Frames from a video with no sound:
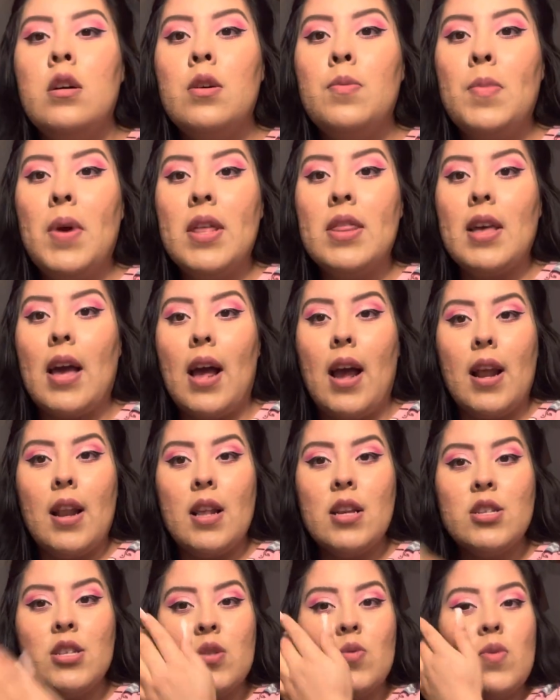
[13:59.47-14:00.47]
Man, the
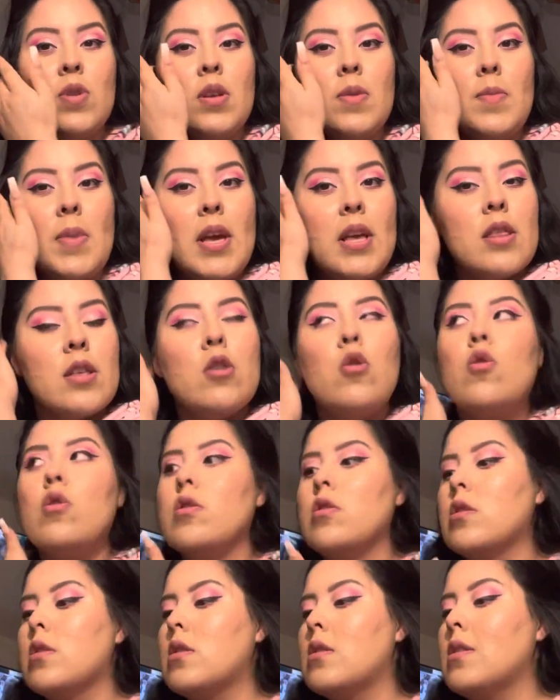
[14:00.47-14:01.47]
eyelashes really make the
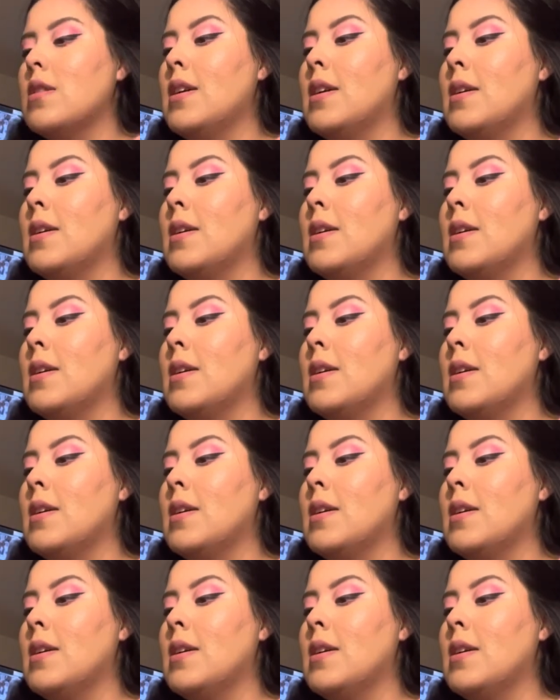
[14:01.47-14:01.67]
whole look.